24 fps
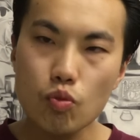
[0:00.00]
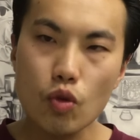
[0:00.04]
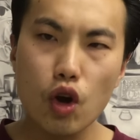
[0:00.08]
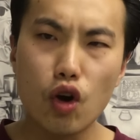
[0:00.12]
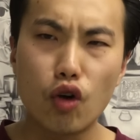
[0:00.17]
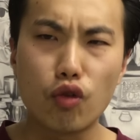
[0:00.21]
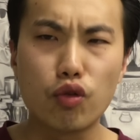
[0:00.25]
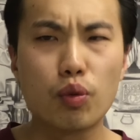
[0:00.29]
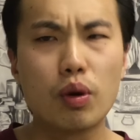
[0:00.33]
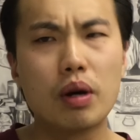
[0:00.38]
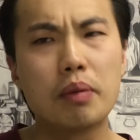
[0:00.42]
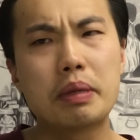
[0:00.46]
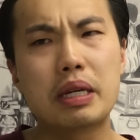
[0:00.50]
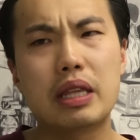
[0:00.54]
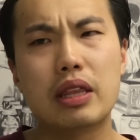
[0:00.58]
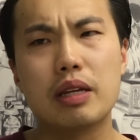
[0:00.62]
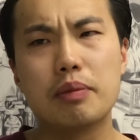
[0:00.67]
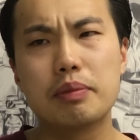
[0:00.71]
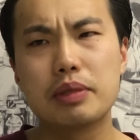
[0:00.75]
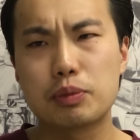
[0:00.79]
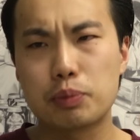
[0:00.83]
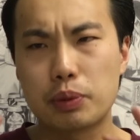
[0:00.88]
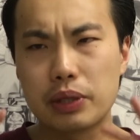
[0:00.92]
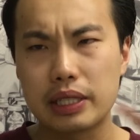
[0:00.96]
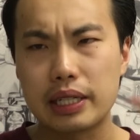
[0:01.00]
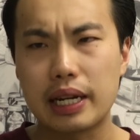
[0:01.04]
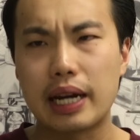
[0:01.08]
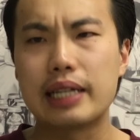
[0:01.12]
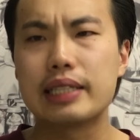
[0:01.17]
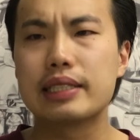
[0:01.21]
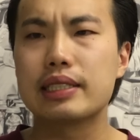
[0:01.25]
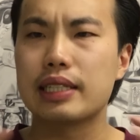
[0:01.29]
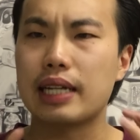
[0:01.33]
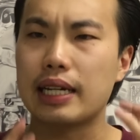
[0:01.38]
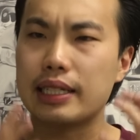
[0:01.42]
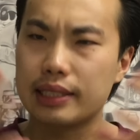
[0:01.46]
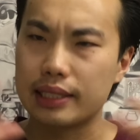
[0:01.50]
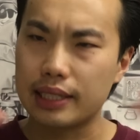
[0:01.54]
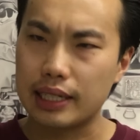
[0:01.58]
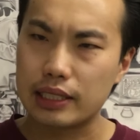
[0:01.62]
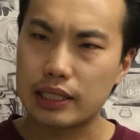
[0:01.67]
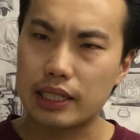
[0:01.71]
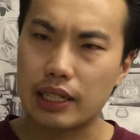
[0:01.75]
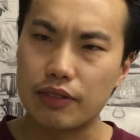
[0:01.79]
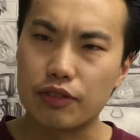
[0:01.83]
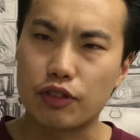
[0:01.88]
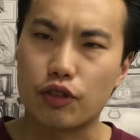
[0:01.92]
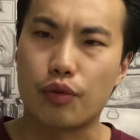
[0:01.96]
Overwhelming theme is pretty nice. It has a nice
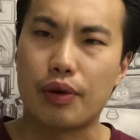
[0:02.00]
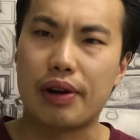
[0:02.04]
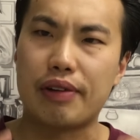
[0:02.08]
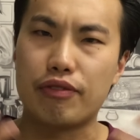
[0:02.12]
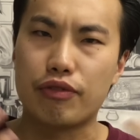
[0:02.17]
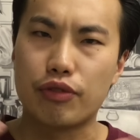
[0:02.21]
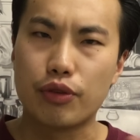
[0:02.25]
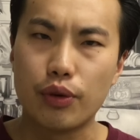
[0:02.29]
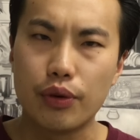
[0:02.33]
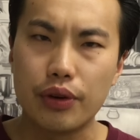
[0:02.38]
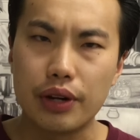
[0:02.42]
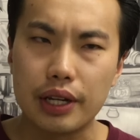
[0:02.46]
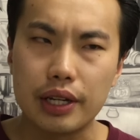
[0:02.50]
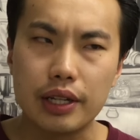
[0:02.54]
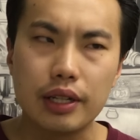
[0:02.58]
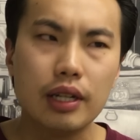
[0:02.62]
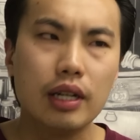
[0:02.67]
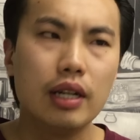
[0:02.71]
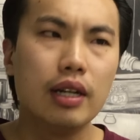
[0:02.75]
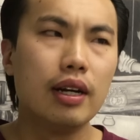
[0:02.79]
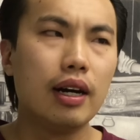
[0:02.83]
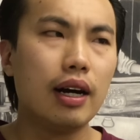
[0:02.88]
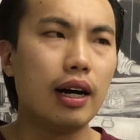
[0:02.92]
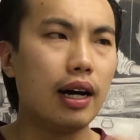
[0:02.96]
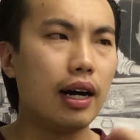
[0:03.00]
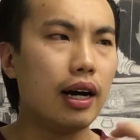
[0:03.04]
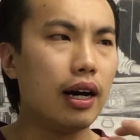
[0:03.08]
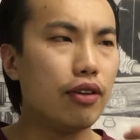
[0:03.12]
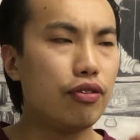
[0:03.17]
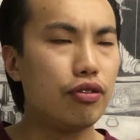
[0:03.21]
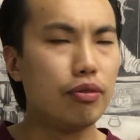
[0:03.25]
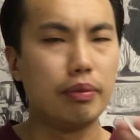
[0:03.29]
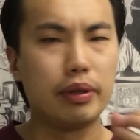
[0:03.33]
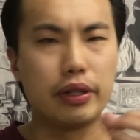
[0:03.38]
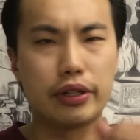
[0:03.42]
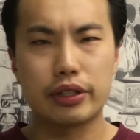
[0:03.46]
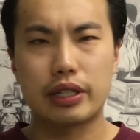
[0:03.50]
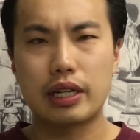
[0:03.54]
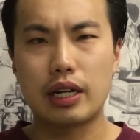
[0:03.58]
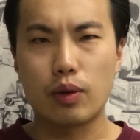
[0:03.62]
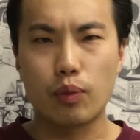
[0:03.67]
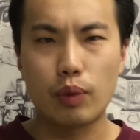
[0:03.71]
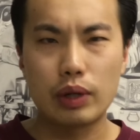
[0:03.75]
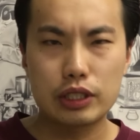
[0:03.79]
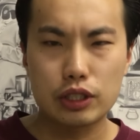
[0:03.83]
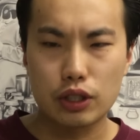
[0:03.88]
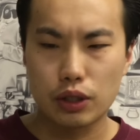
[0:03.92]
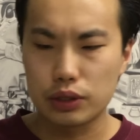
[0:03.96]
kind of grapefruity, uh, familiar kind of
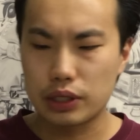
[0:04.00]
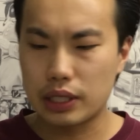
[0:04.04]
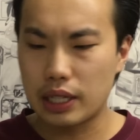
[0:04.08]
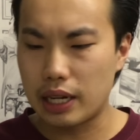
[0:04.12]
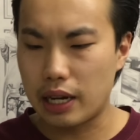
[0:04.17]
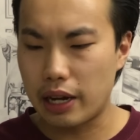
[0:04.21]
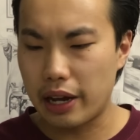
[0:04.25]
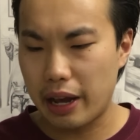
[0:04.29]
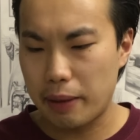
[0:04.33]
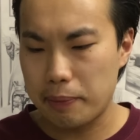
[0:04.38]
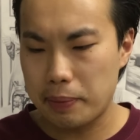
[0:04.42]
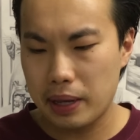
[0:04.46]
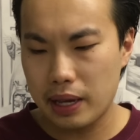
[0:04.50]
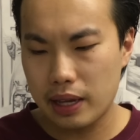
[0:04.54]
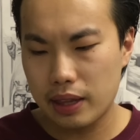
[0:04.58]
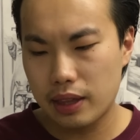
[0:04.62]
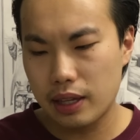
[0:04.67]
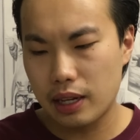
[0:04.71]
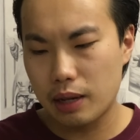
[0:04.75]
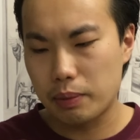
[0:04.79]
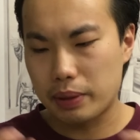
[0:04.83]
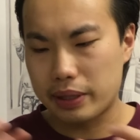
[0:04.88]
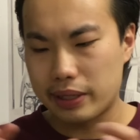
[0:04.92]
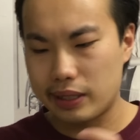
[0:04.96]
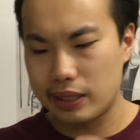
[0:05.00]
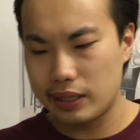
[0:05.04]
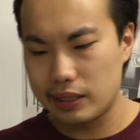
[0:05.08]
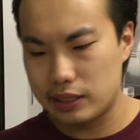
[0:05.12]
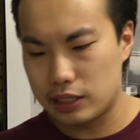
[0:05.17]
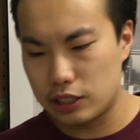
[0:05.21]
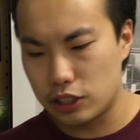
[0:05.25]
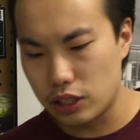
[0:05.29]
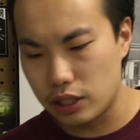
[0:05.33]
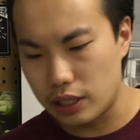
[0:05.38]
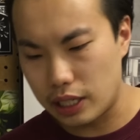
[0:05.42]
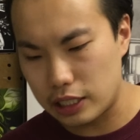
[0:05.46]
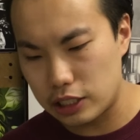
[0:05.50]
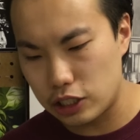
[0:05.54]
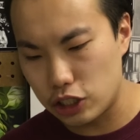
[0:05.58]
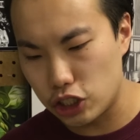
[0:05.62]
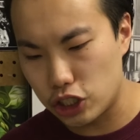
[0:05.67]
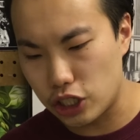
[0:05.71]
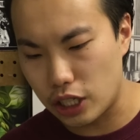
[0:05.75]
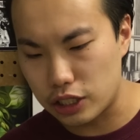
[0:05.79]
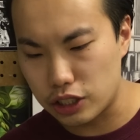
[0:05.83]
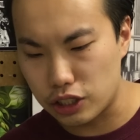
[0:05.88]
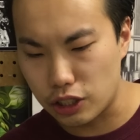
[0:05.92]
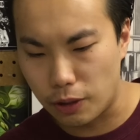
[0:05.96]
West Coast kind of IPA thing, but it is nice and
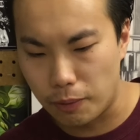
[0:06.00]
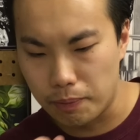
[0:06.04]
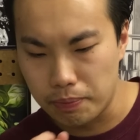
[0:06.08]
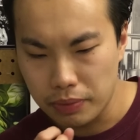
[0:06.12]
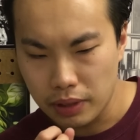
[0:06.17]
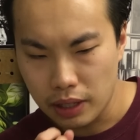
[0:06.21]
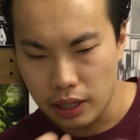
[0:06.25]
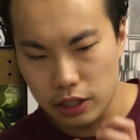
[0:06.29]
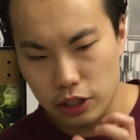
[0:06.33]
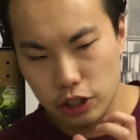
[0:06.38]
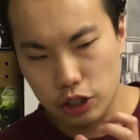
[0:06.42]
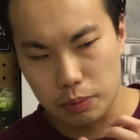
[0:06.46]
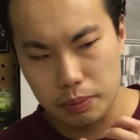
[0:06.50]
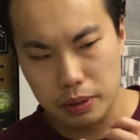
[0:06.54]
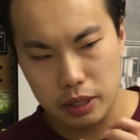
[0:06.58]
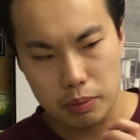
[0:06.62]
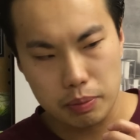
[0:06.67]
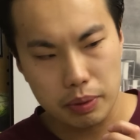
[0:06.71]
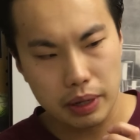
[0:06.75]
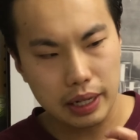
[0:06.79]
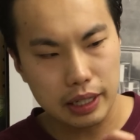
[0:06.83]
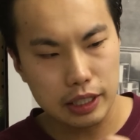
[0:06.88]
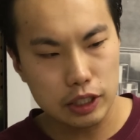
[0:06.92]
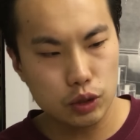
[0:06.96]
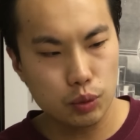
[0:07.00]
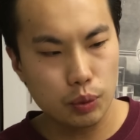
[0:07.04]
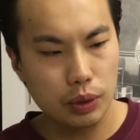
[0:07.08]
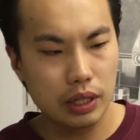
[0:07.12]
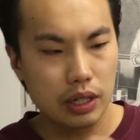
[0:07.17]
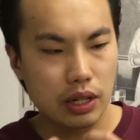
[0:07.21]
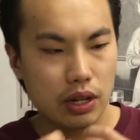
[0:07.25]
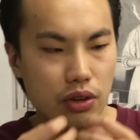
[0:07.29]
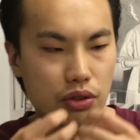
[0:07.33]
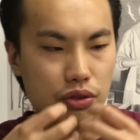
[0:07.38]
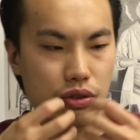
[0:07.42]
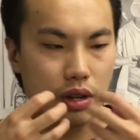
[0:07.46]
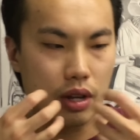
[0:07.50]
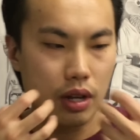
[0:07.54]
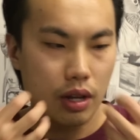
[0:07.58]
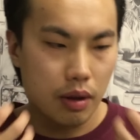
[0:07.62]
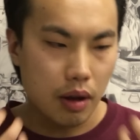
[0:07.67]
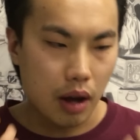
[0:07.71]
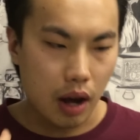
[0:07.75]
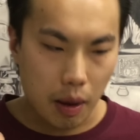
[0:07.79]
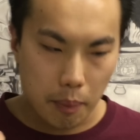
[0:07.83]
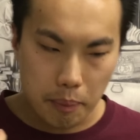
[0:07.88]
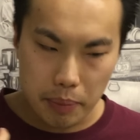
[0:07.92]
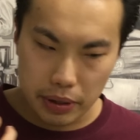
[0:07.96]
gentle. A little bit of bready sweetness,
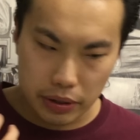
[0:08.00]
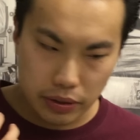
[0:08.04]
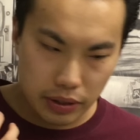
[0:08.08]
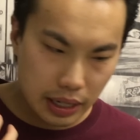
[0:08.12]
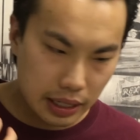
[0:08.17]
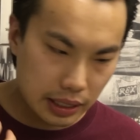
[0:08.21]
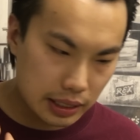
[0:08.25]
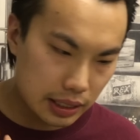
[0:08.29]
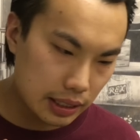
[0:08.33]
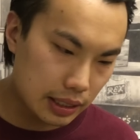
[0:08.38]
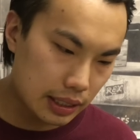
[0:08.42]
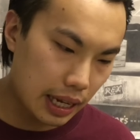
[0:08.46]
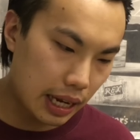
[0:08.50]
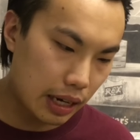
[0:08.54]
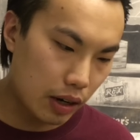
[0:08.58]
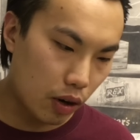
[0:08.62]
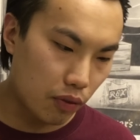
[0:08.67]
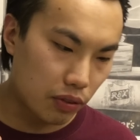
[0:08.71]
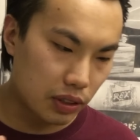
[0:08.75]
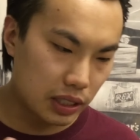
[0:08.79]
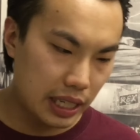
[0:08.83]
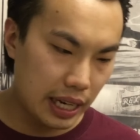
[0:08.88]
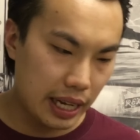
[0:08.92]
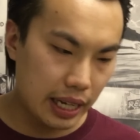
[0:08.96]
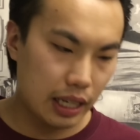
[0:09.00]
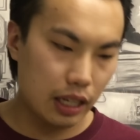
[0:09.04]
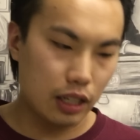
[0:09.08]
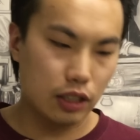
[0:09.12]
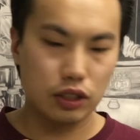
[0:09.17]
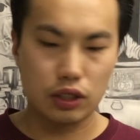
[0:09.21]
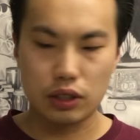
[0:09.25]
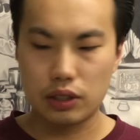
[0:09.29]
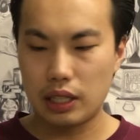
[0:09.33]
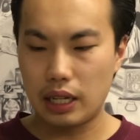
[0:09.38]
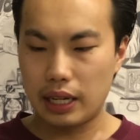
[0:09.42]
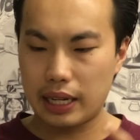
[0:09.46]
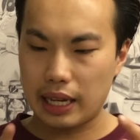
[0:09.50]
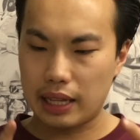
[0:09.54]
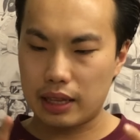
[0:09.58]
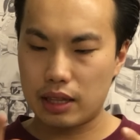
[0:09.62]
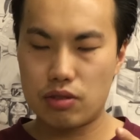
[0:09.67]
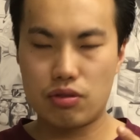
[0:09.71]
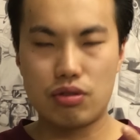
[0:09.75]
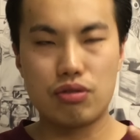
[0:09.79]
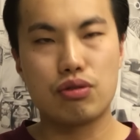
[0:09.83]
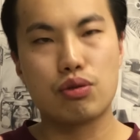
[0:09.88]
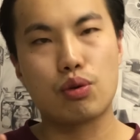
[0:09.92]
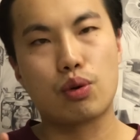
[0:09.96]
uh, bitterness not overtaking. So again,
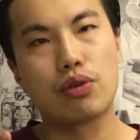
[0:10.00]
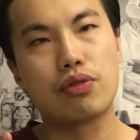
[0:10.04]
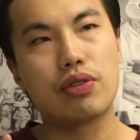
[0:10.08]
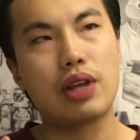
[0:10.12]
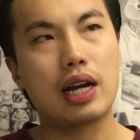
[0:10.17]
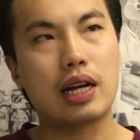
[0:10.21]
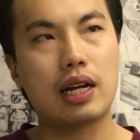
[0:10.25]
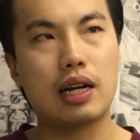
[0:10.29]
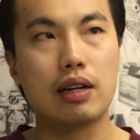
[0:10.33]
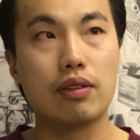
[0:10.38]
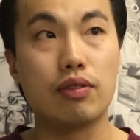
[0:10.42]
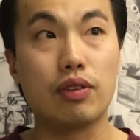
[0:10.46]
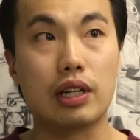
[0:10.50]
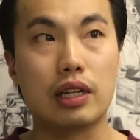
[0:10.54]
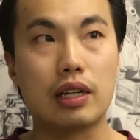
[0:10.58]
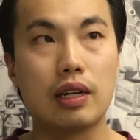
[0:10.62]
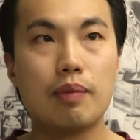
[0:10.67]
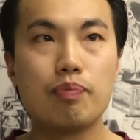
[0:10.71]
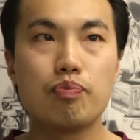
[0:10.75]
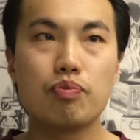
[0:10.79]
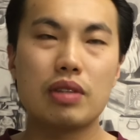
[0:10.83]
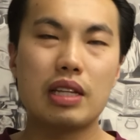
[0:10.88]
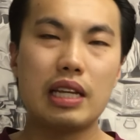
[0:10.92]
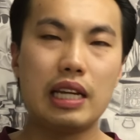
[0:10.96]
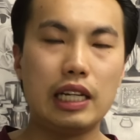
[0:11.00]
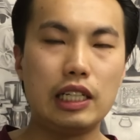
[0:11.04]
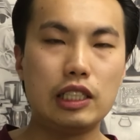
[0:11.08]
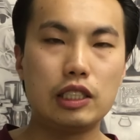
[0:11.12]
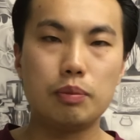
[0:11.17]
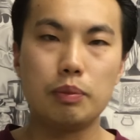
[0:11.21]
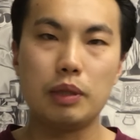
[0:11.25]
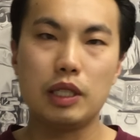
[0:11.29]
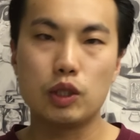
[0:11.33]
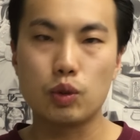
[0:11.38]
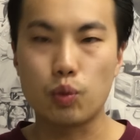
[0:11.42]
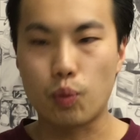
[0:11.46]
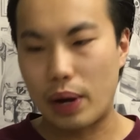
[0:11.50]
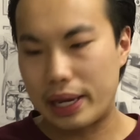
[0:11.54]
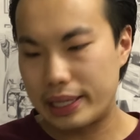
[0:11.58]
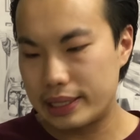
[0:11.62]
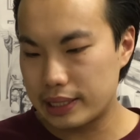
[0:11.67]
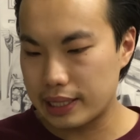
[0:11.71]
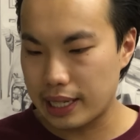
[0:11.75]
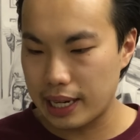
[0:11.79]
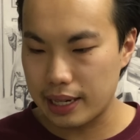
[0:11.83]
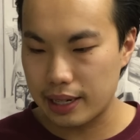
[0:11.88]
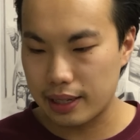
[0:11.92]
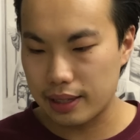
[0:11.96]
this is sort of that kind of like East meets
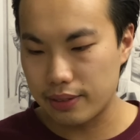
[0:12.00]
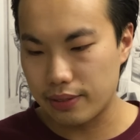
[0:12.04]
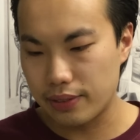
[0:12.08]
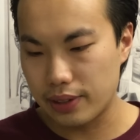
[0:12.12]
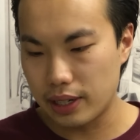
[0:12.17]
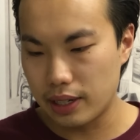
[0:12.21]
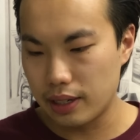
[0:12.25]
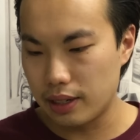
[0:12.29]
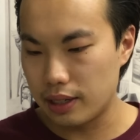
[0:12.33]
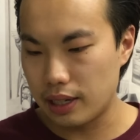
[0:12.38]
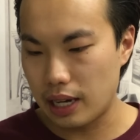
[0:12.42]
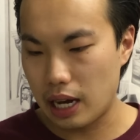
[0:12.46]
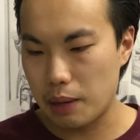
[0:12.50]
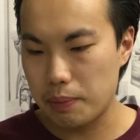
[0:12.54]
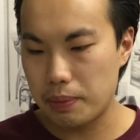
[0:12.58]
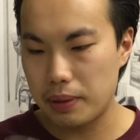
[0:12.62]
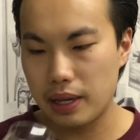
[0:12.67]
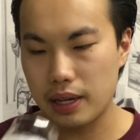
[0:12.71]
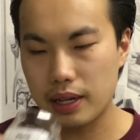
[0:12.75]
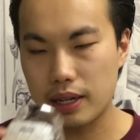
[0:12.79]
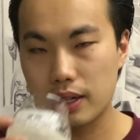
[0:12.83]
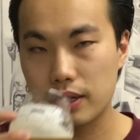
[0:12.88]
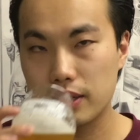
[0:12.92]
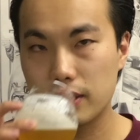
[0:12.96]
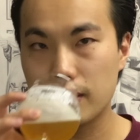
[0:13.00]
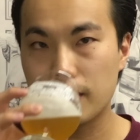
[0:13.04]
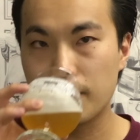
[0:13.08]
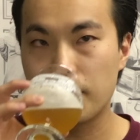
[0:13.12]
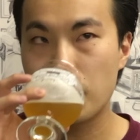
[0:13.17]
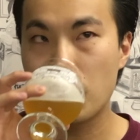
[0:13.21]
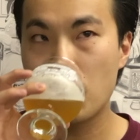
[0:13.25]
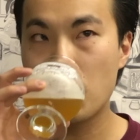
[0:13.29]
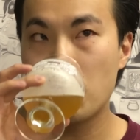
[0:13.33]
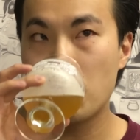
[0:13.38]
West kind of uh, IPA kind of thing.